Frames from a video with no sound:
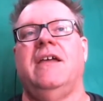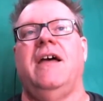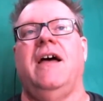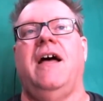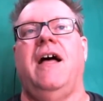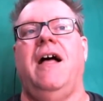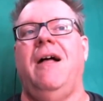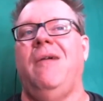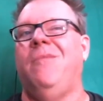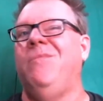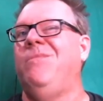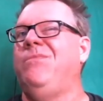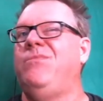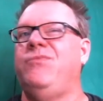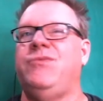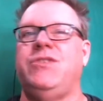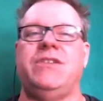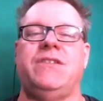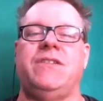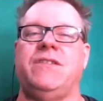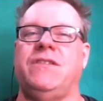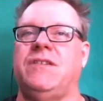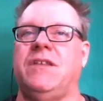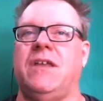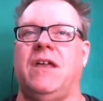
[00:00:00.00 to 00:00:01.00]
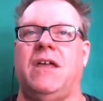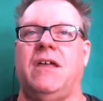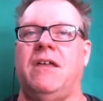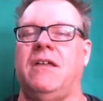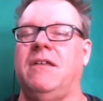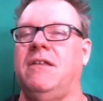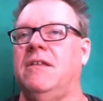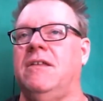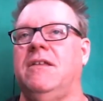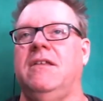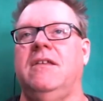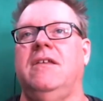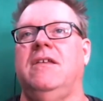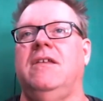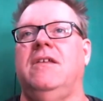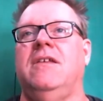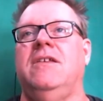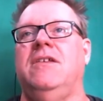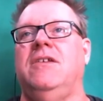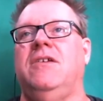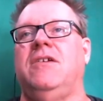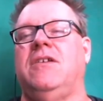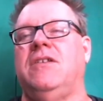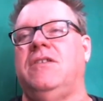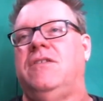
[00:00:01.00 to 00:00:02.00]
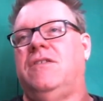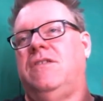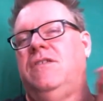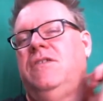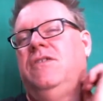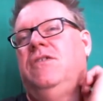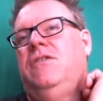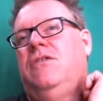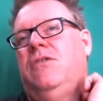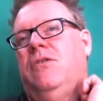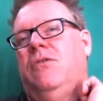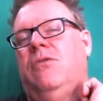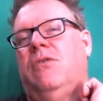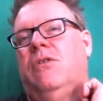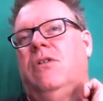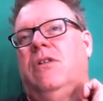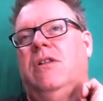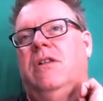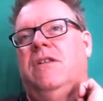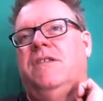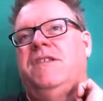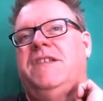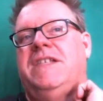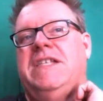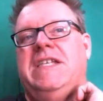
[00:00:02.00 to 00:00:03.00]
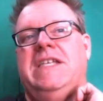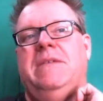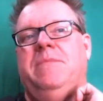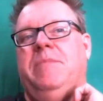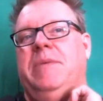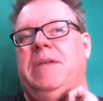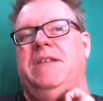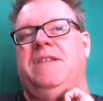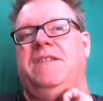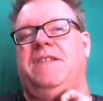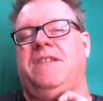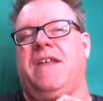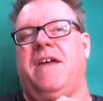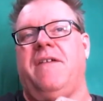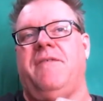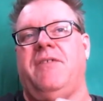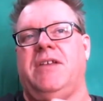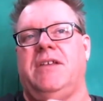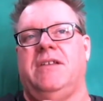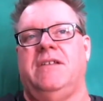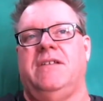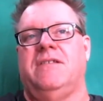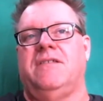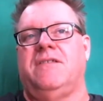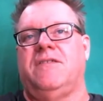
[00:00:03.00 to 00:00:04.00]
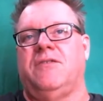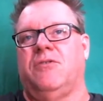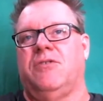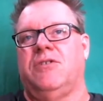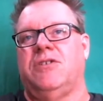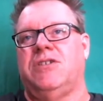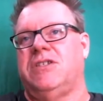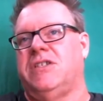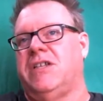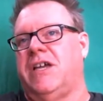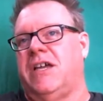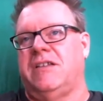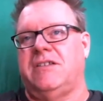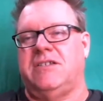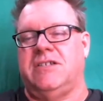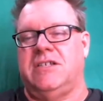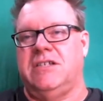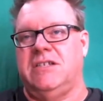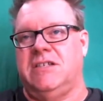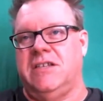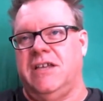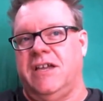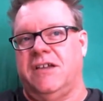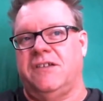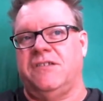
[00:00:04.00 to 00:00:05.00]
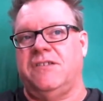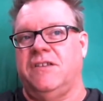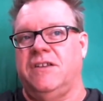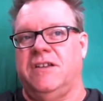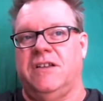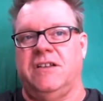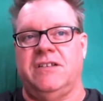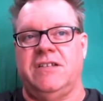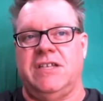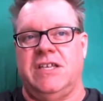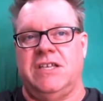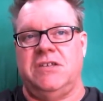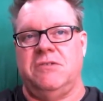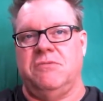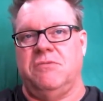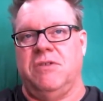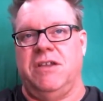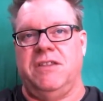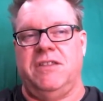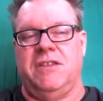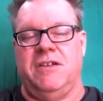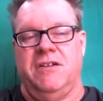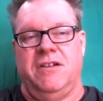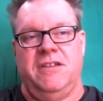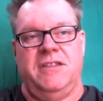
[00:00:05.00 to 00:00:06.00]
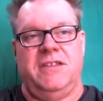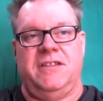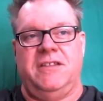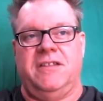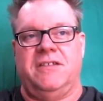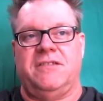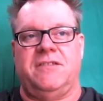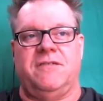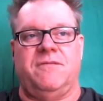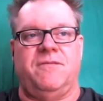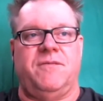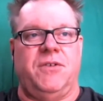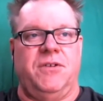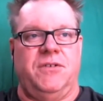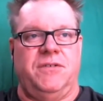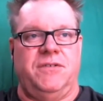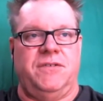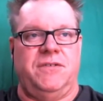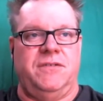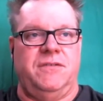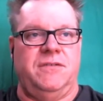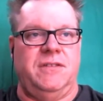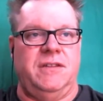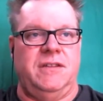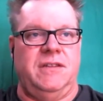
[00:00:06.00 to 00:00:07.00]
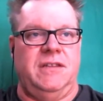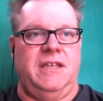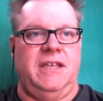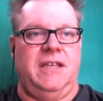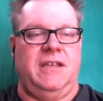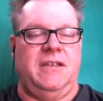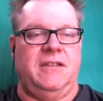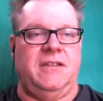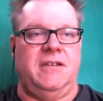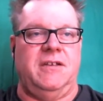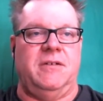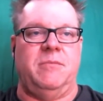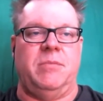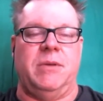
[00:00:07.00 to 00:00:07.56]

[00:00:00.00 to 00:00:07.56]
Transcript: Um, just uh, you could Google C E P seven storage attached index, and it'll take you right there. I think that's the first link on there.